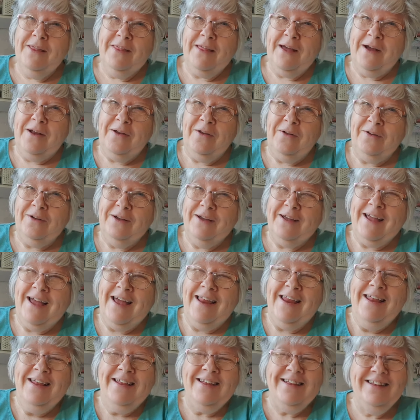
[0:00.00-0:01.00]
that clock
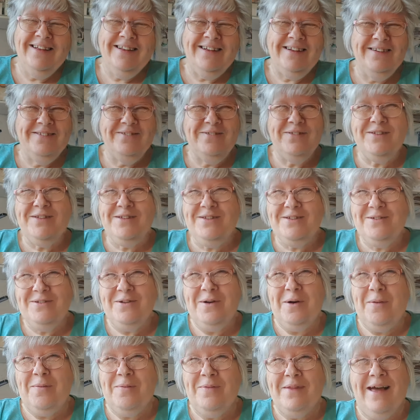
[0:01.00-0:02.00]
again. We'll
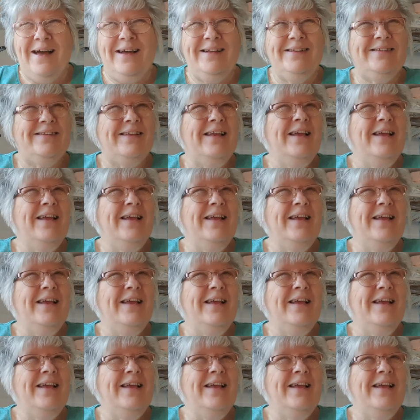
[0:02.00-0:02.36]
stop that.